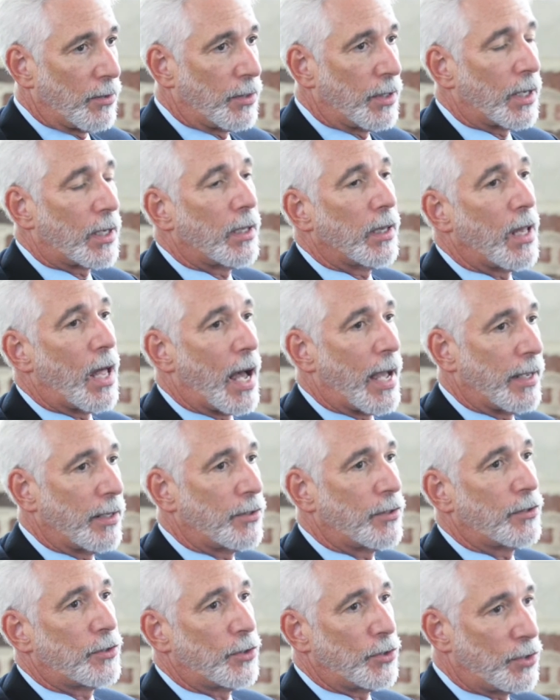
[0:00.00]
the
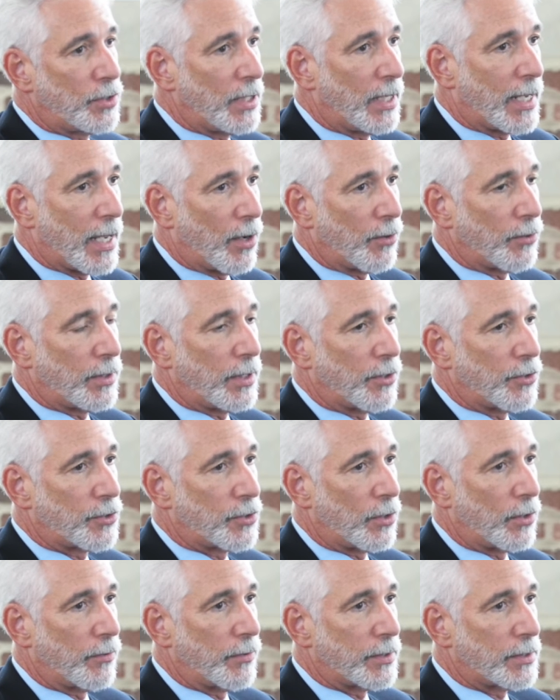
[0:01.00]
client to seek out their
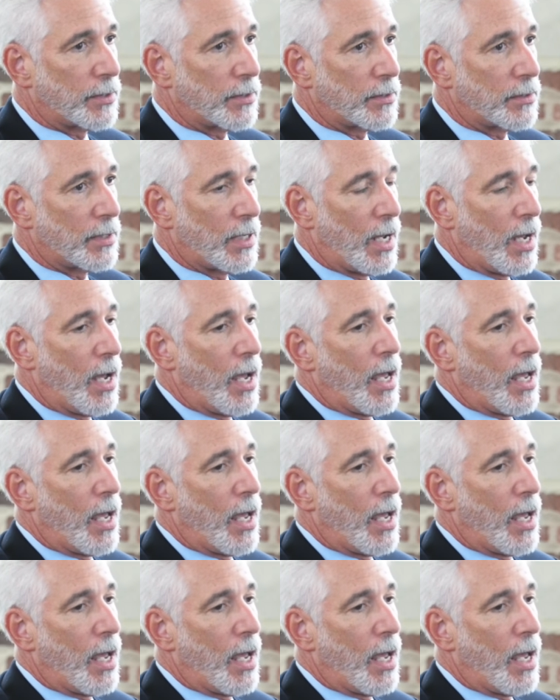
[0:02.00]
services.